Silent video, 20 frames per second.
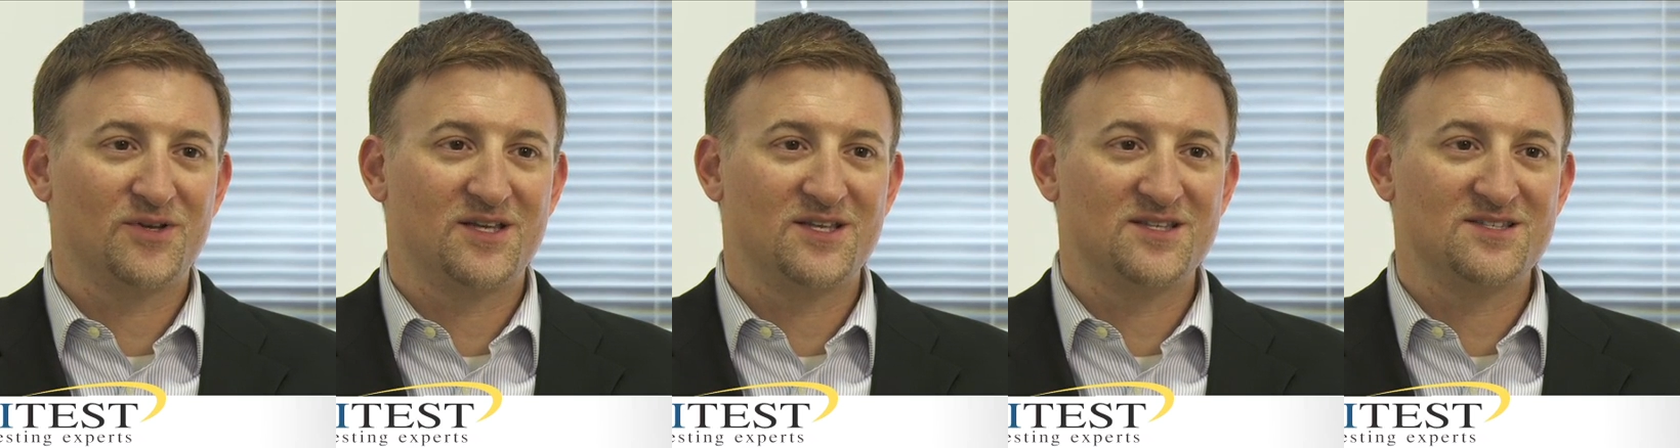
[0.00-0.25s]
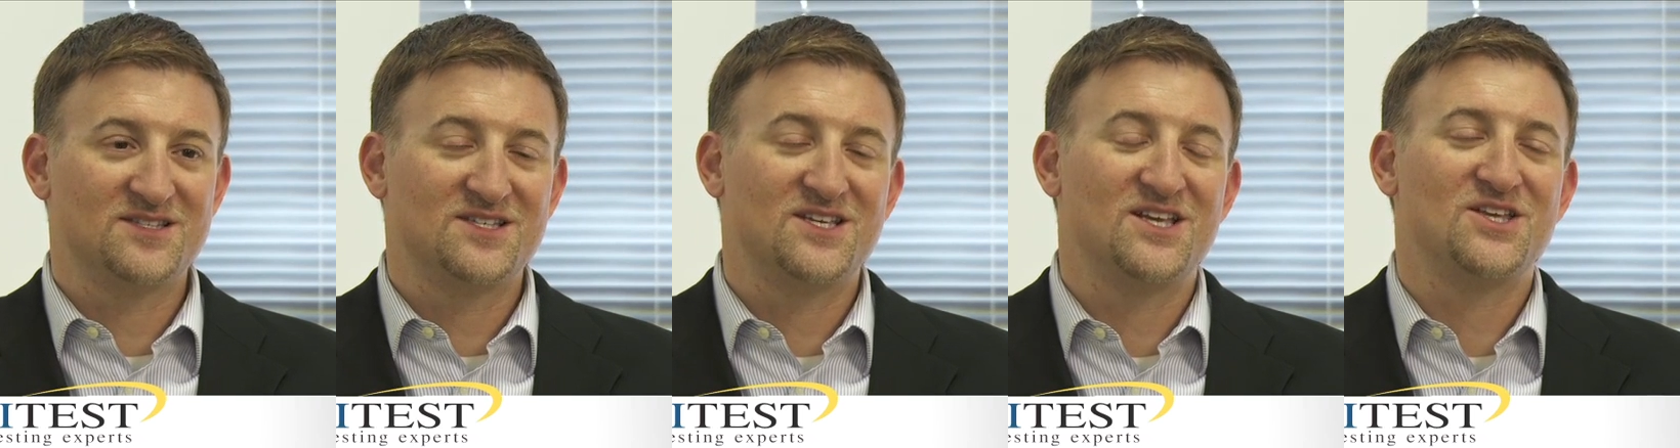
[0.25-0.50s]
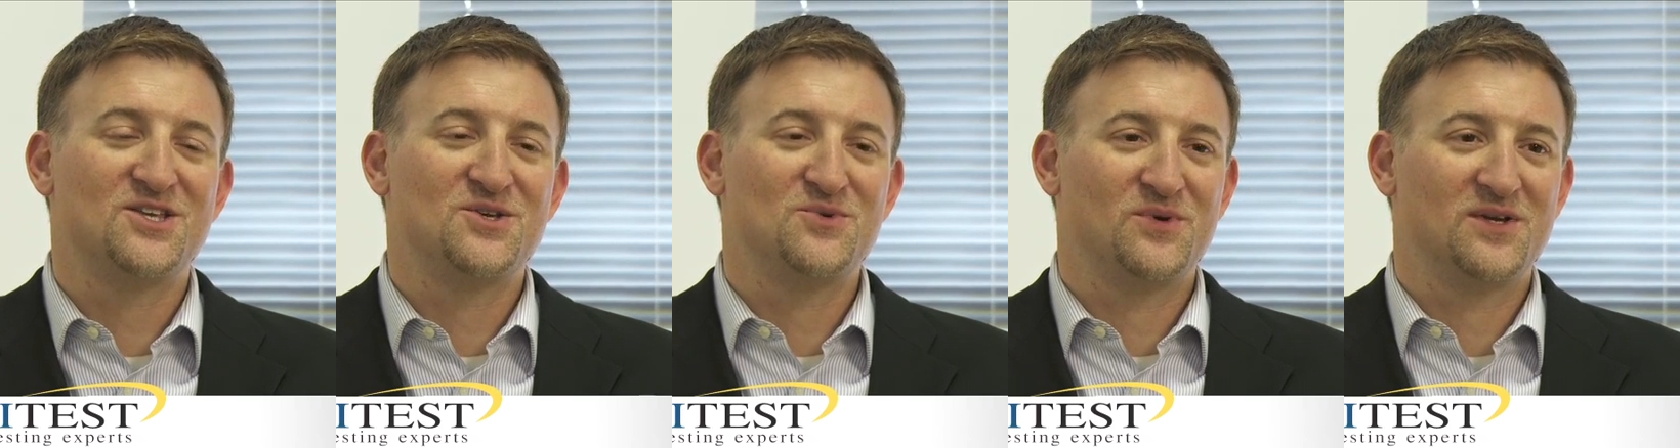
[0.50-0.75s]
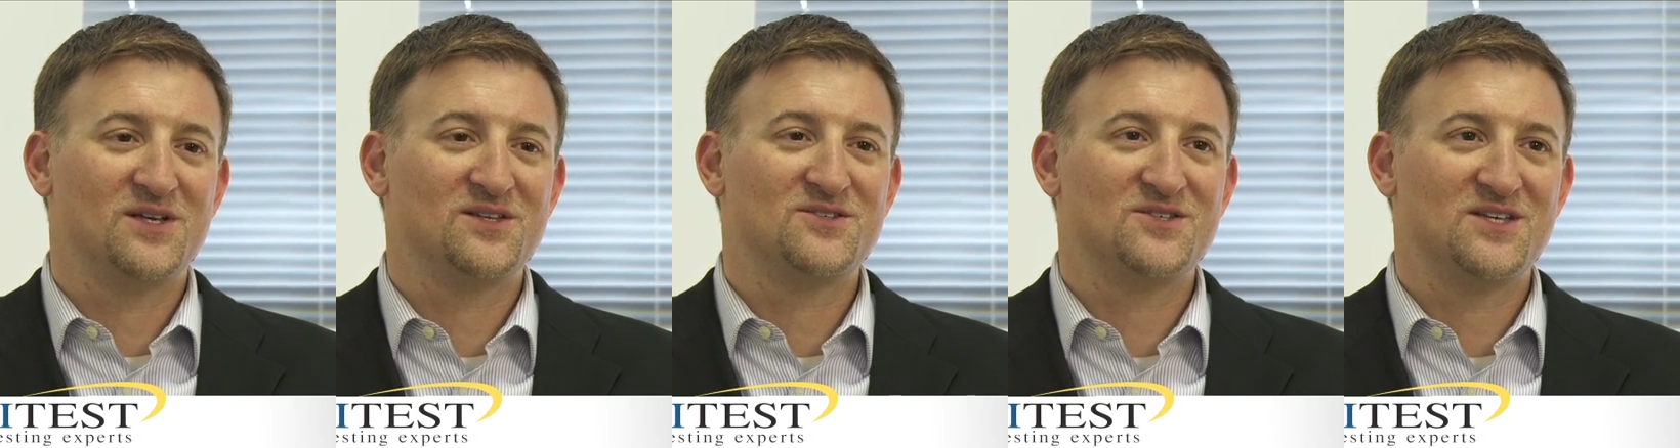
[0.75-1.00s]

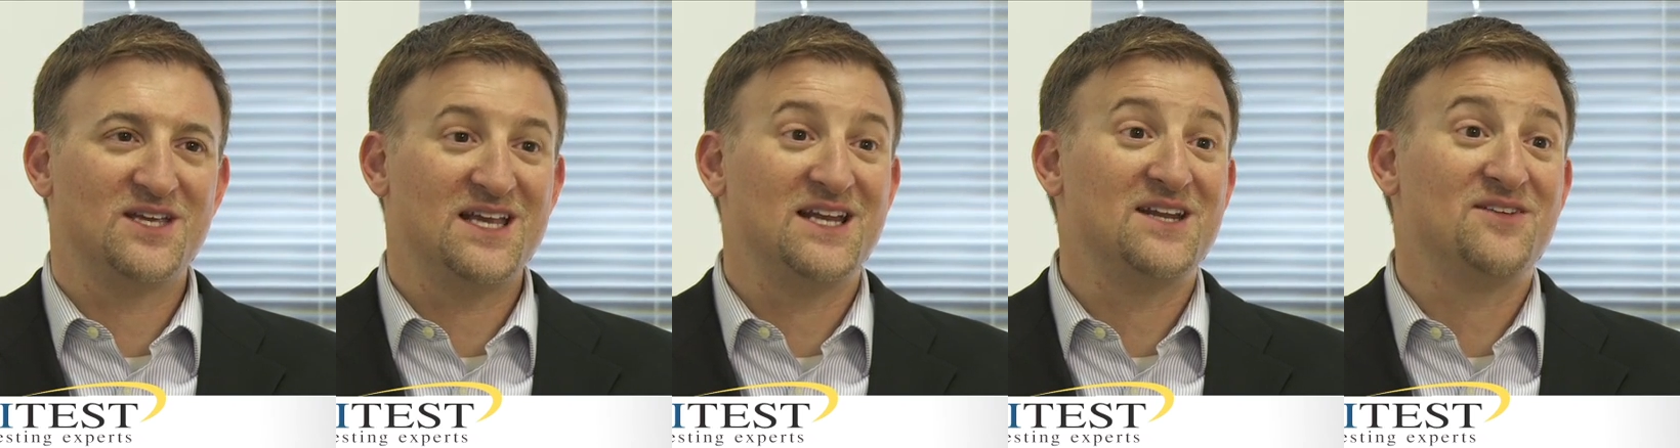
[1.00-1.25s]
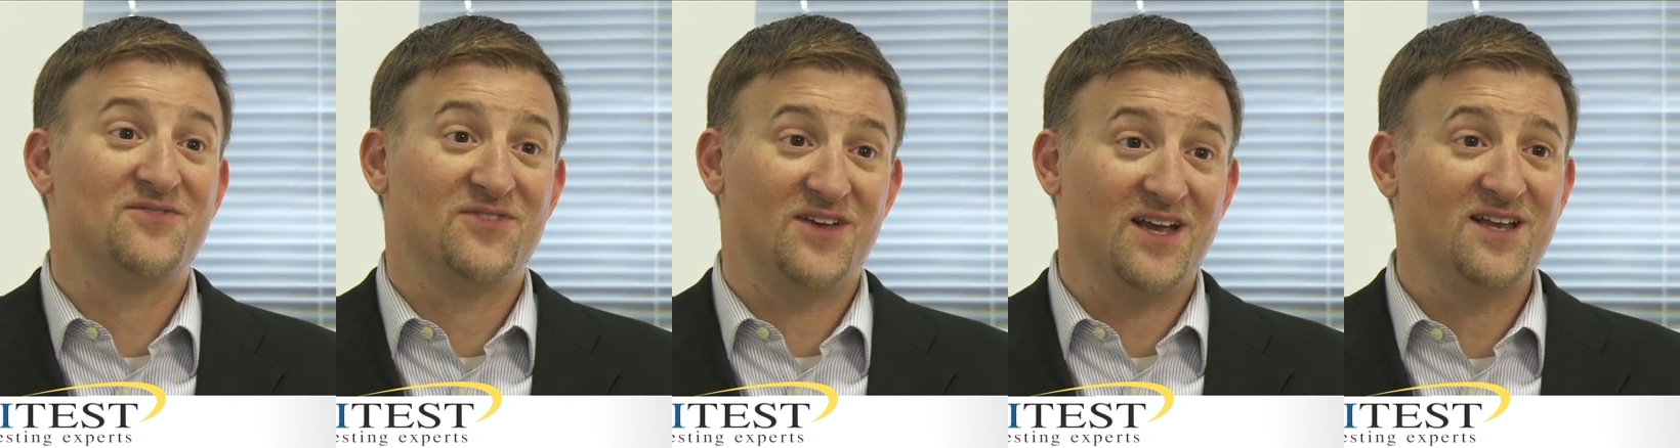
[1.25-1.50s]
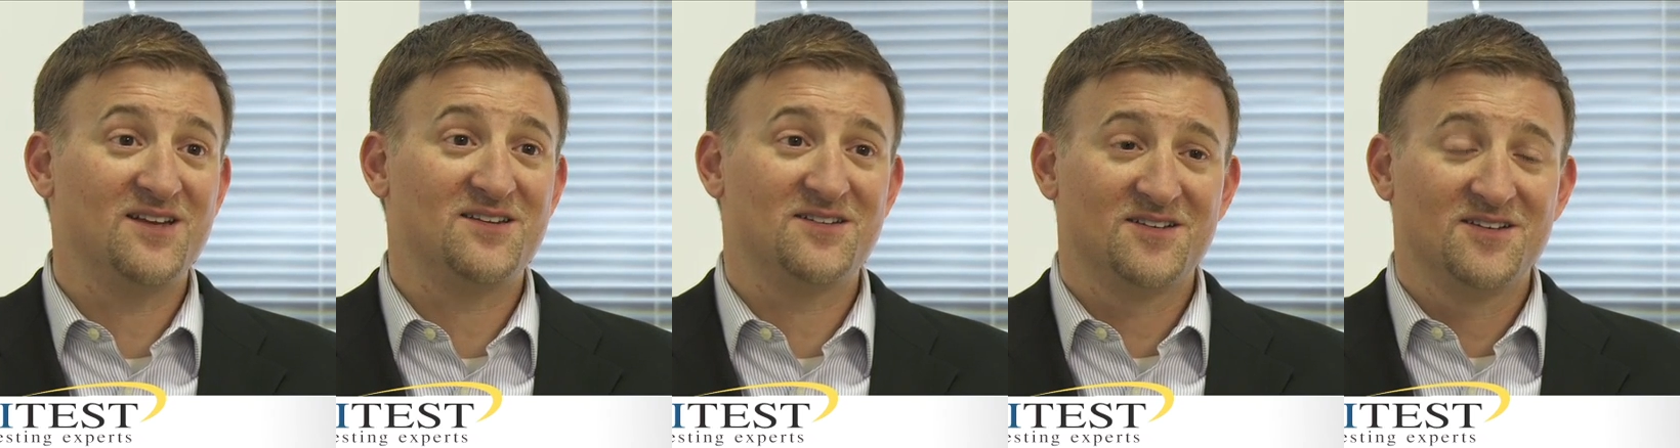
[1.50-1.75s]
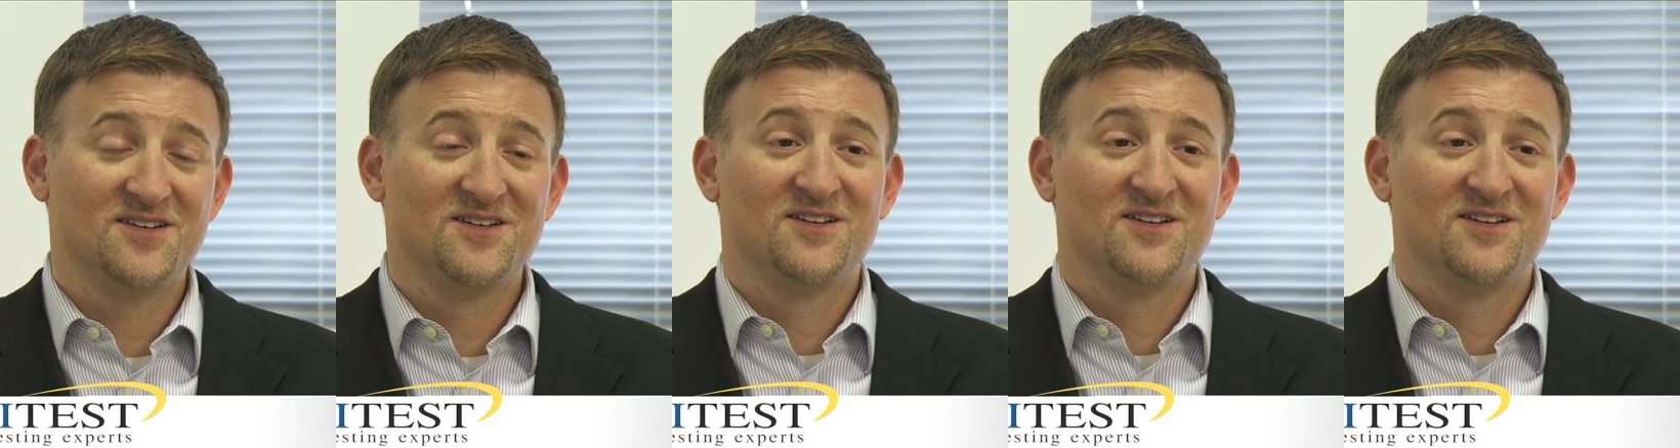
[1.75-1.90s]
continuing to innovate